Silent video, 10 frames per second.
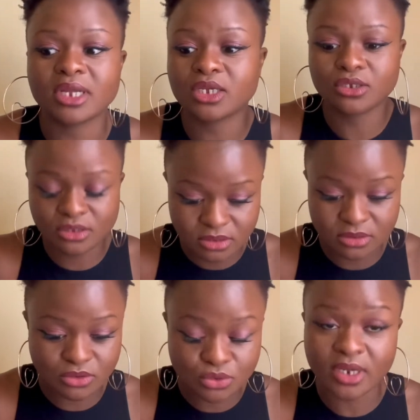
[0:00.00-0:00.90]
Like,
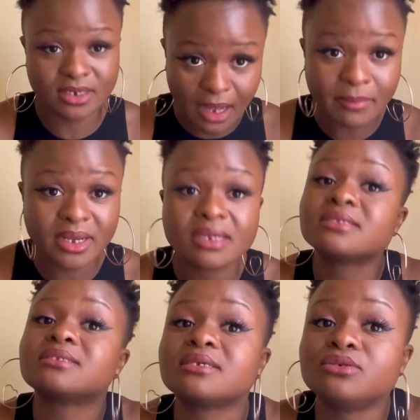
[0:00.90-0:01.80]
you can come in
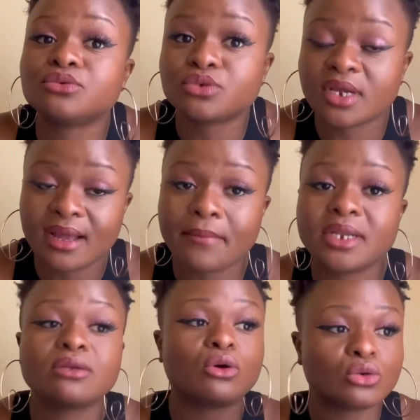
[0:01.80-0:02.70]
as you can come
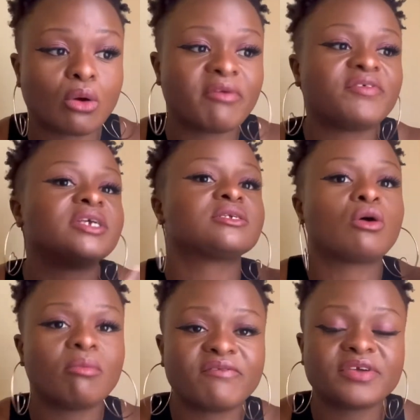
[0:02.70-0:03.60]
in, go to Home Affairs, and
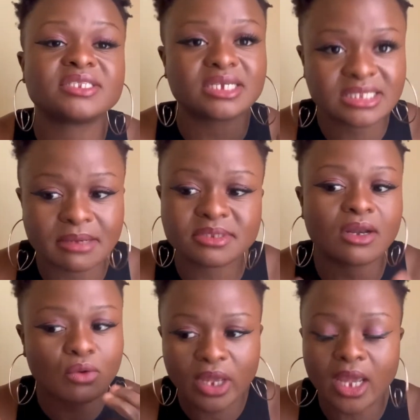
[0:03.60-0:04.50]
Home Affairs accepts it.
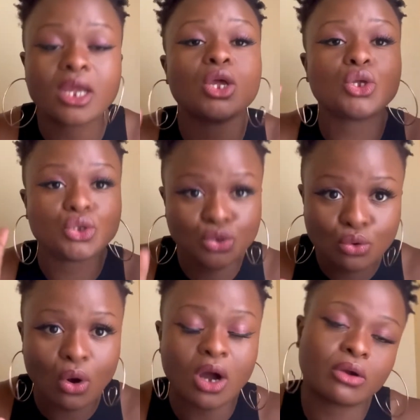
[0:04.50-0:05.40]
Okay,
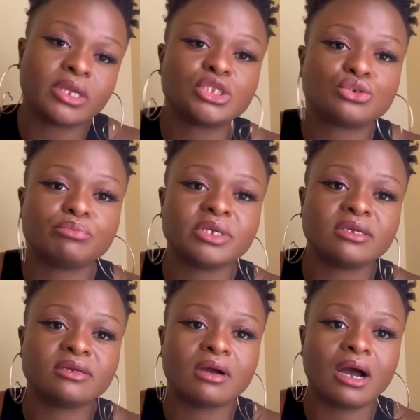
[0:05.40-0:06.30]
you are going to
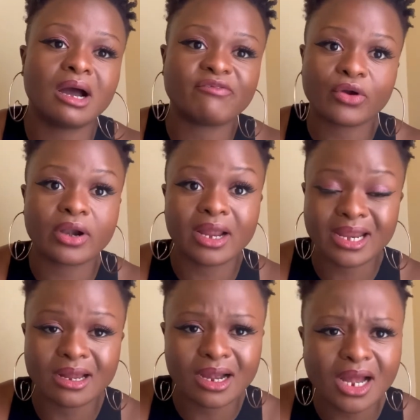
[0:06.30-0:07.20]
be a foreigner
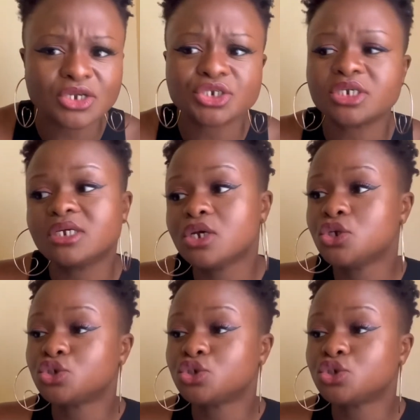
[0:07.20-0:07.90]
in our country.